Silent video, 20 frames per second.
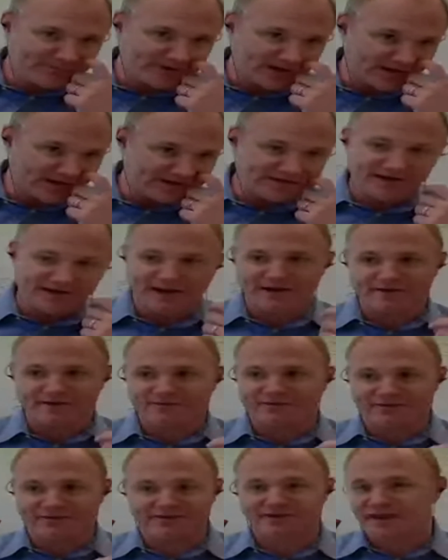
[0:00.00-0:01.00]
instead
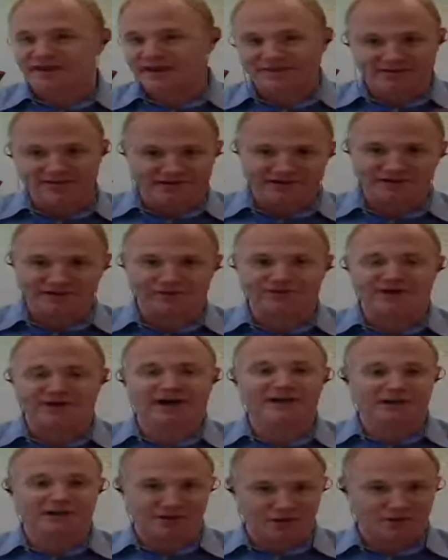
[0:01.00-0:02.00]
of just getting the deal
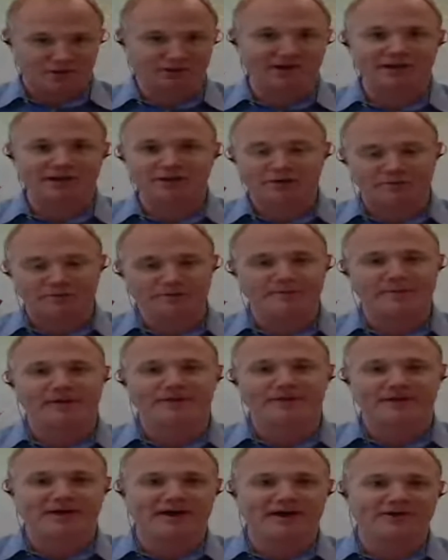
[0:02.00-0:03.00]
done and learning a little bit
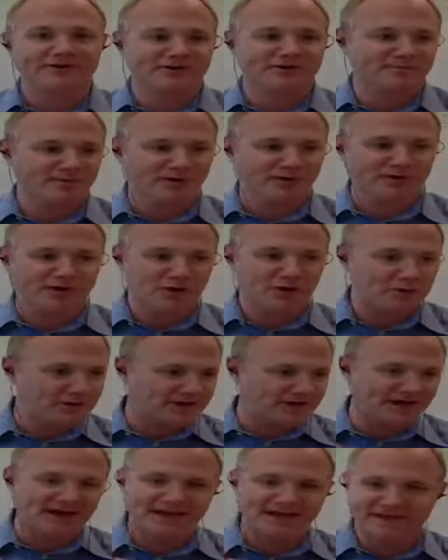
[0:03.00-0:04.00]
about the customer, going
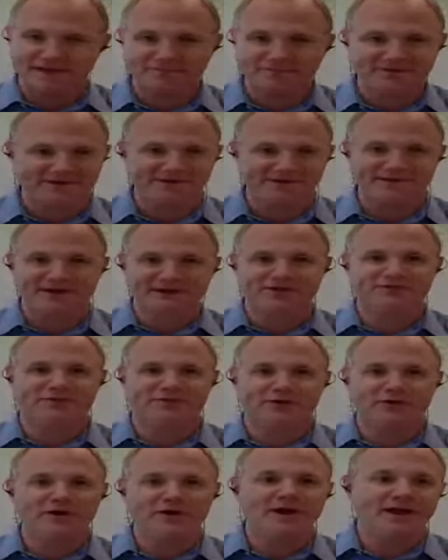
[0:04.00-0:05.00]
and getting them
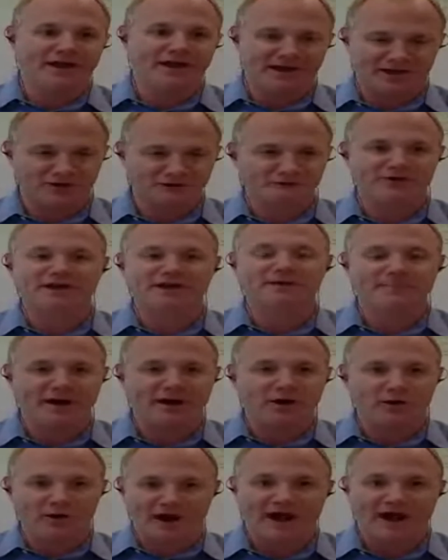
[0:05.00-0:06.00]
successful and learning
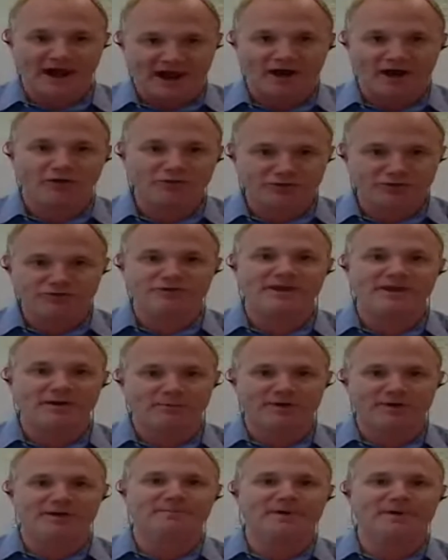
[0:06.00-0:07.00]
about how do they
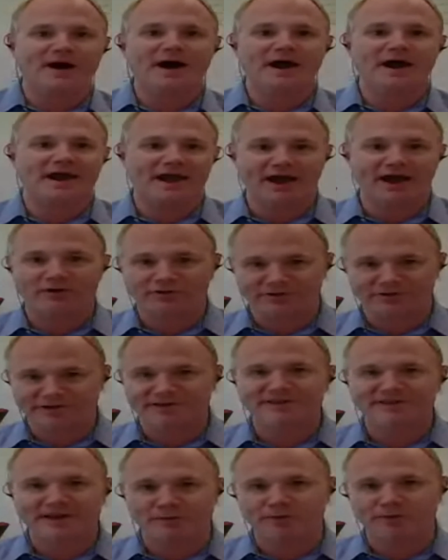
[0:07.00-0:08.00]
want to buy, how
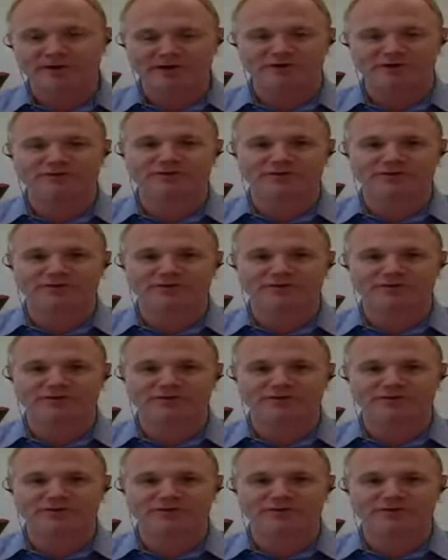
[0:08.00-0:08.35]
did they want to use